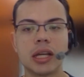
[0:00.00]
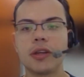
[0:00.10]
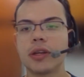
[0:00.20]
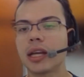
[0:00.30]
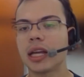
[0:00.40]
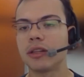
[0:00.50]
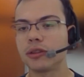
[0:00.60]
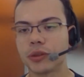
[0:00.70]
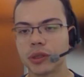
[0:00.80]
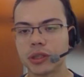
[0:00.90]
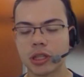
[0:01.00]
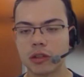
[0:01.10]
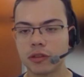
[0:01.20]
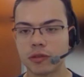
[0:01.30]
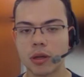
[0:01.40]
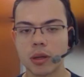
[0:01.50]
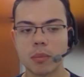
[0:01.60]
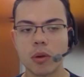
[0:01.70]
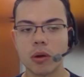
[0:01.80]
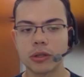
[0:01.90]
You can get those thrust curves from
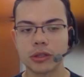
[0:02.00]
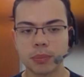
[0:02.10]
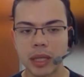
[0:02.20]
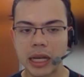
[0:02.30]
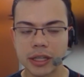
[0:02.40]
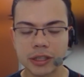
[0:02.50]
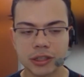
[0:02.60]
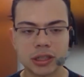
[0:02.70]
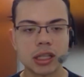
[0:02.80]
motor suppliers